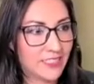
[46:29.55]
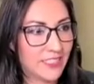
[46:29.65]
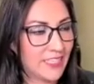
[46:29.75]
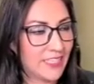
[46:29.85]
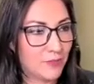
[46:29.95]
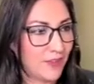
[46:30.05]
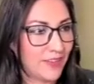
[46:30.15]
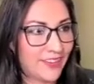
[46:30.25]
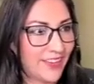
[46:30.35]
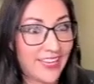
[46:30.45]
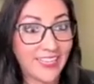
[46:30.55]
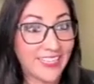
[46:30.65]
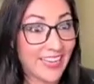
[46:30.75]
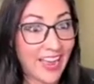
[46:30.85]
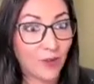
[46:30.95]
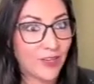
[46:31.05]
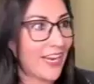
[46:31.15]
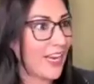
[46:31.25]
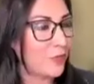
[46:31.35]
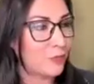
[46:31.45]
in the accounting
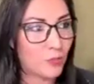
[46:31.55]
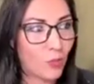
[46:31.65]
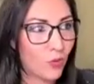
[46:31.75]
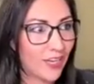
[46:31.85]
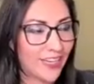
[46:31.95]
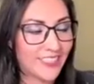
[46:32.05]
and the reporting.